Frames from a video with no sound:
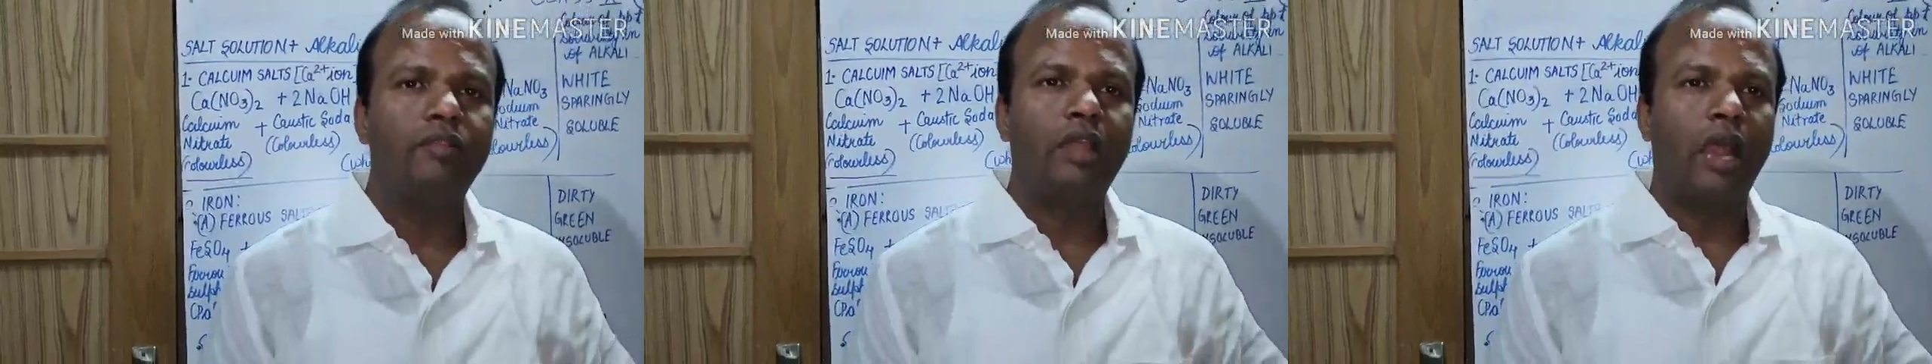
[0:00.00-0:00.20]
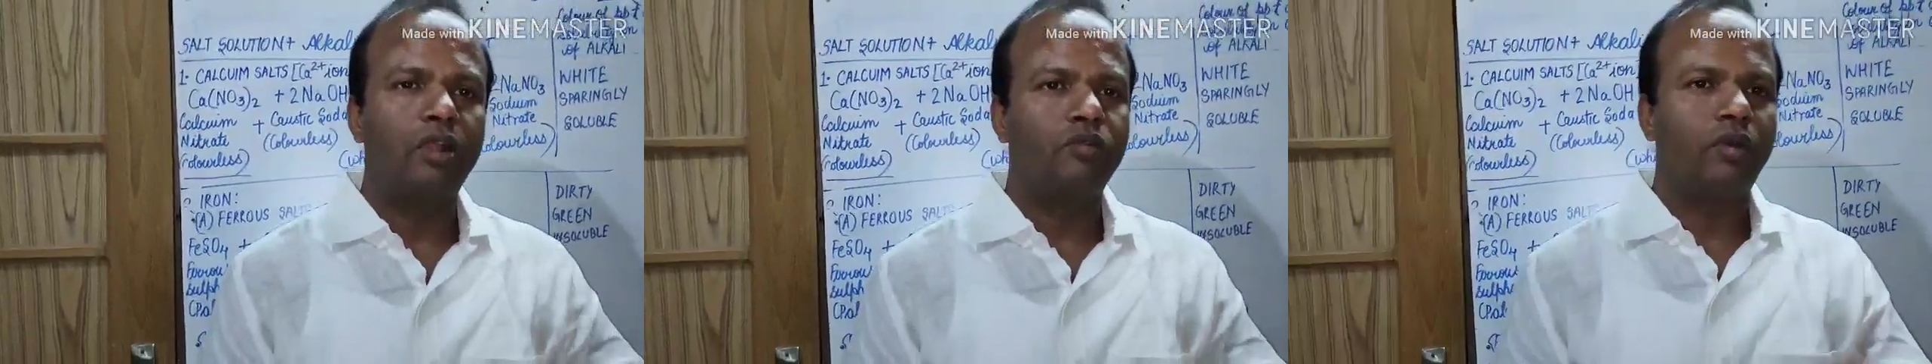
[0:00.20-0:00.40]

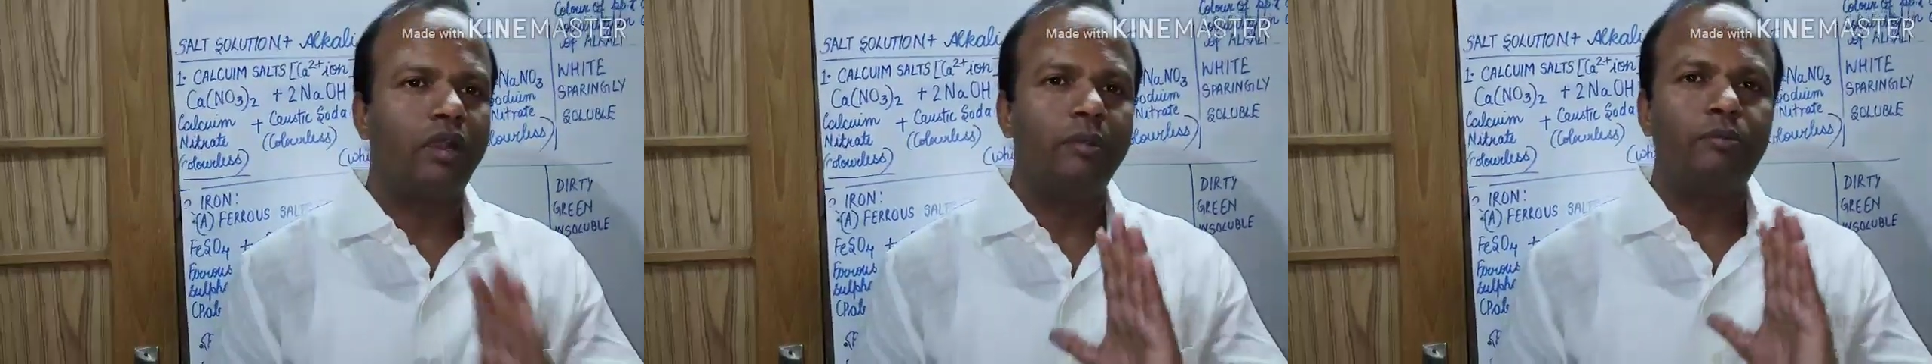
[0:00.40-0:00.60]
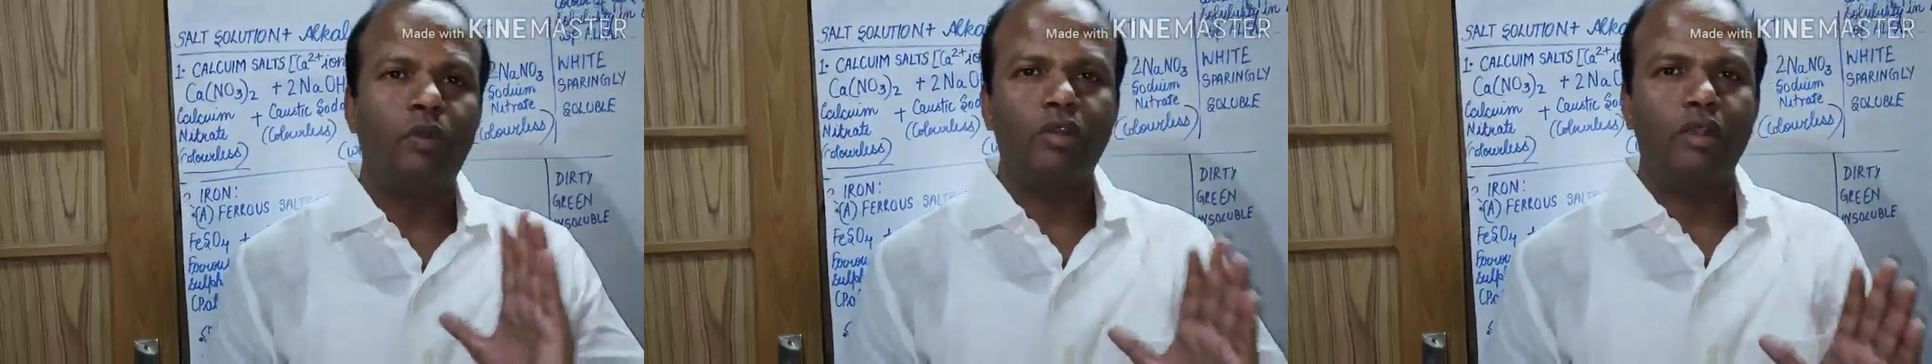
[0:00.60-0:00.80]
that one
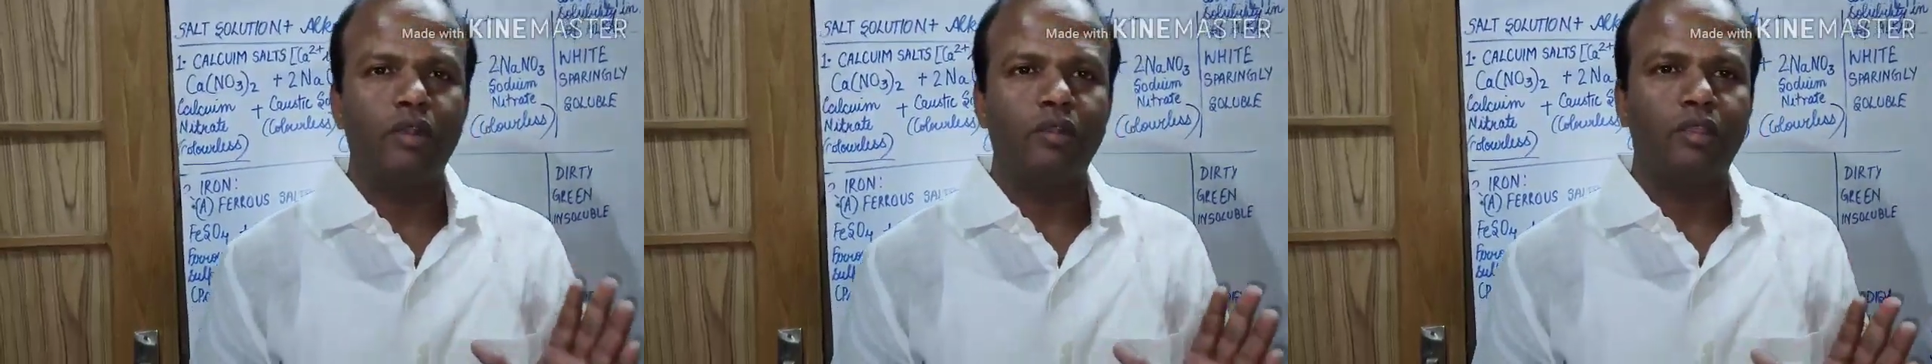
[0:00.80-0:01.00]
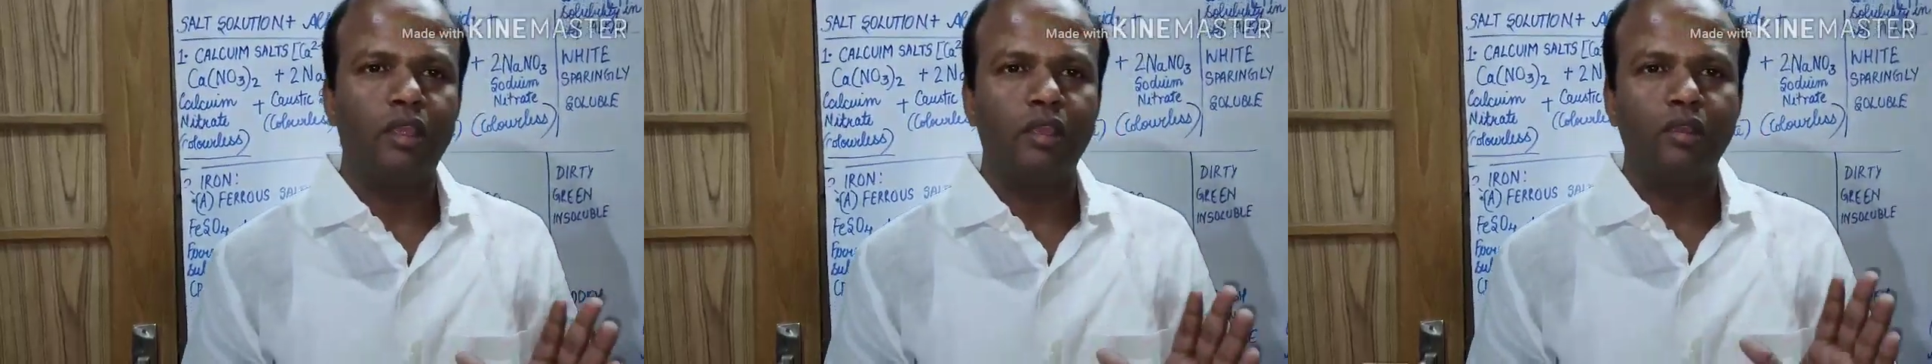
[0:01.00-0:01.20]

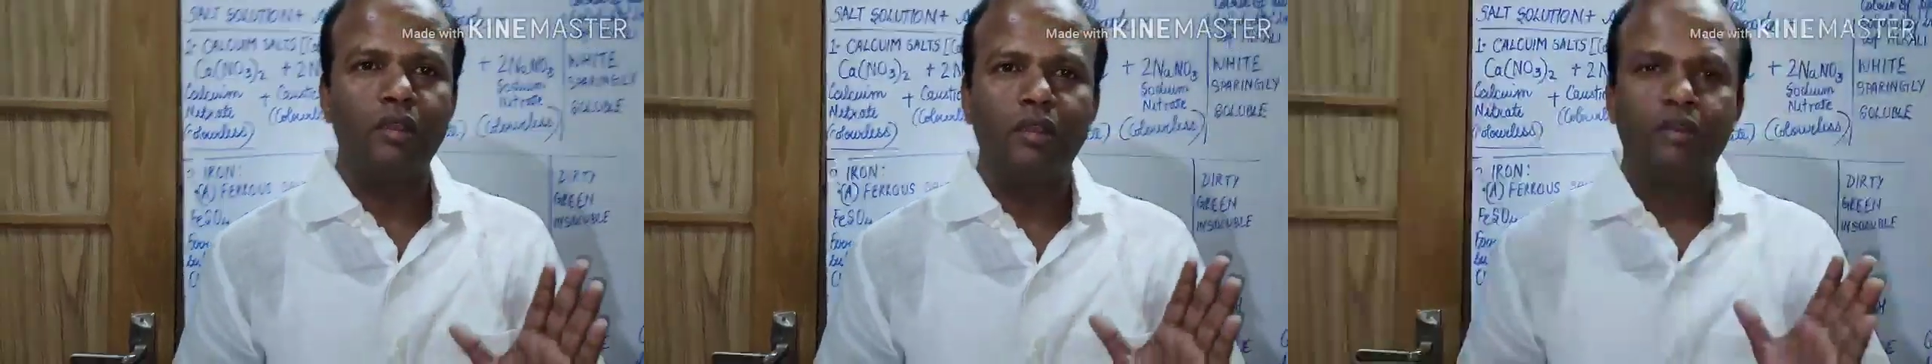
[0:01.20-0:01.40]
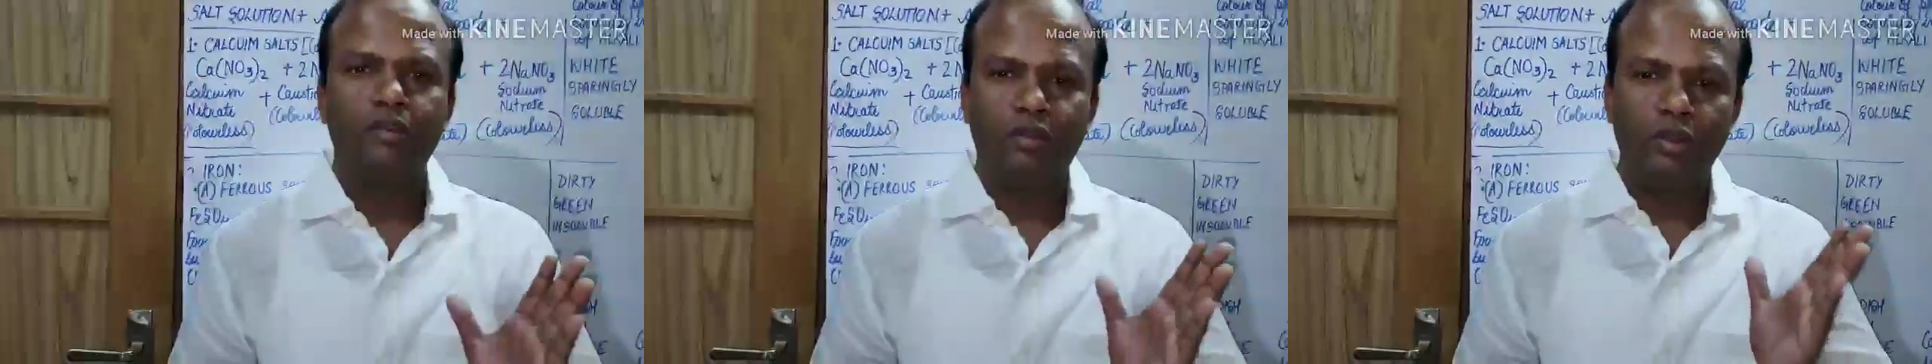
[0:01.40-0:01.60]
important thing,
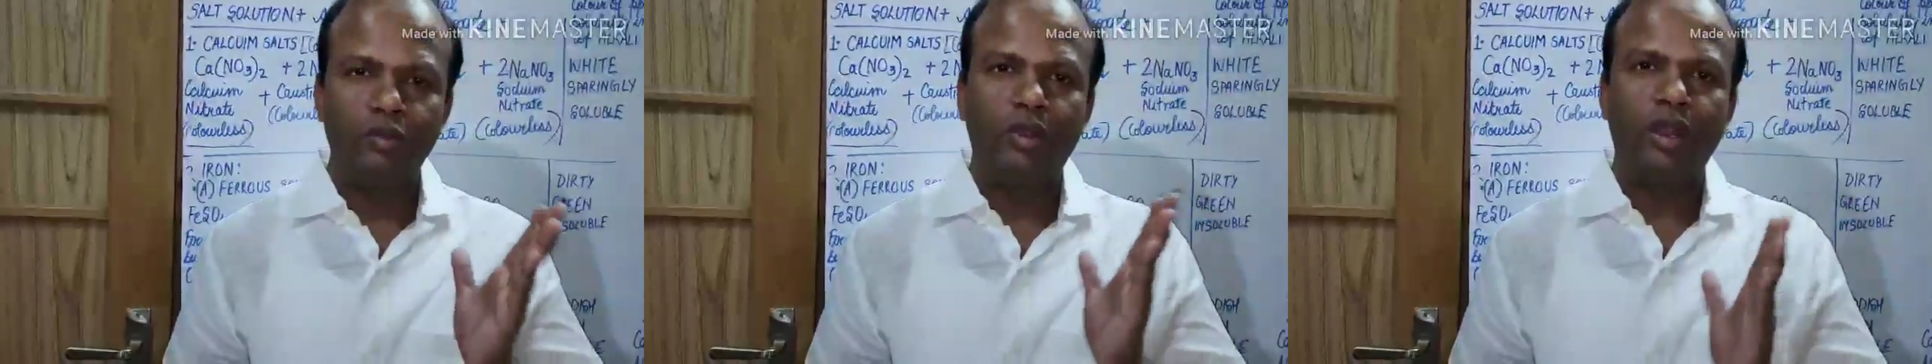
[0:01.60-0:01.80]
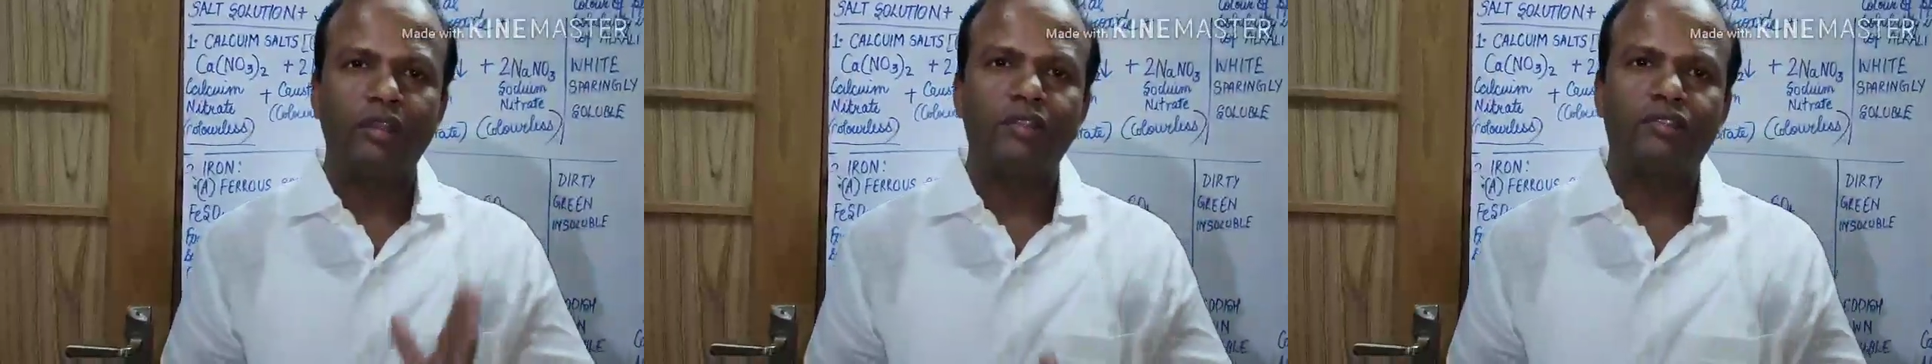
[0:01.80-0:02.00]
when you
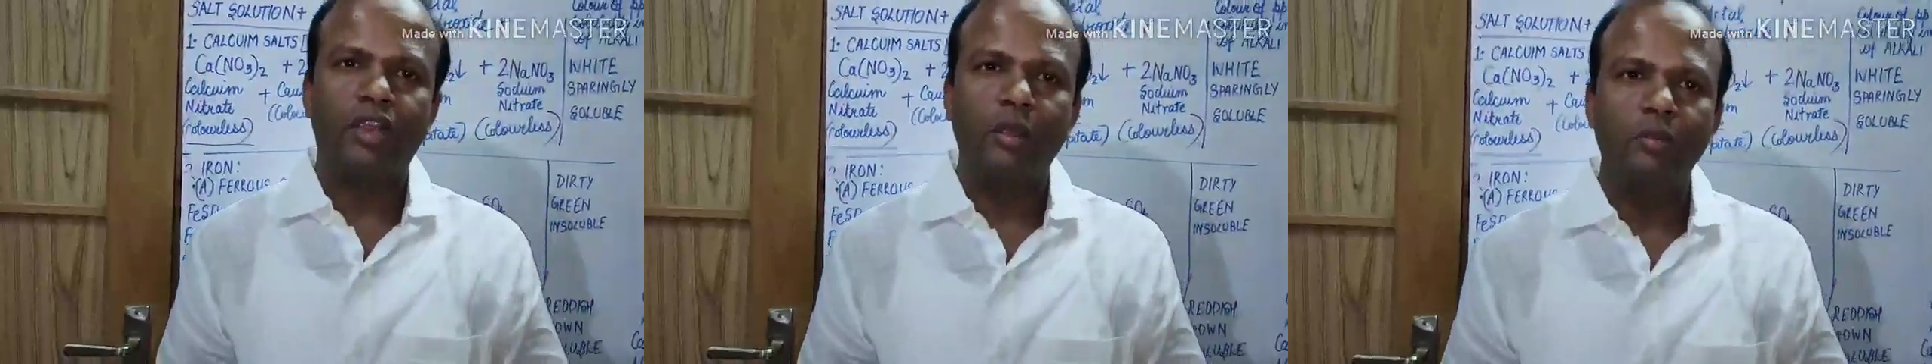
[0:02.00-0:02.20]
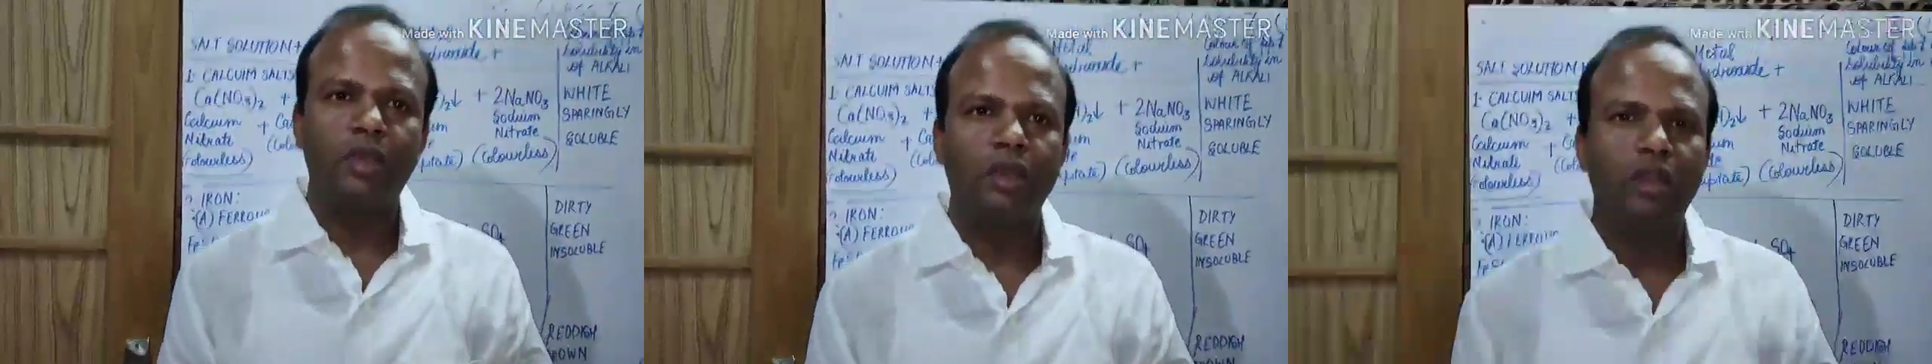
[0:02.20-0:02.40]
get the
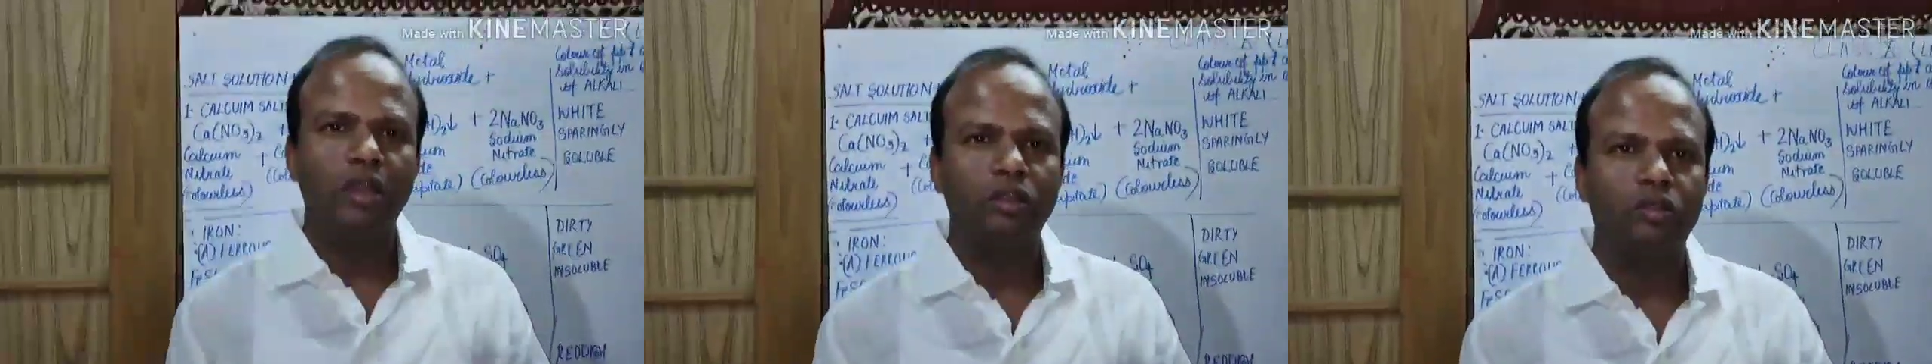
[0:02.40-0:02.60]
same color,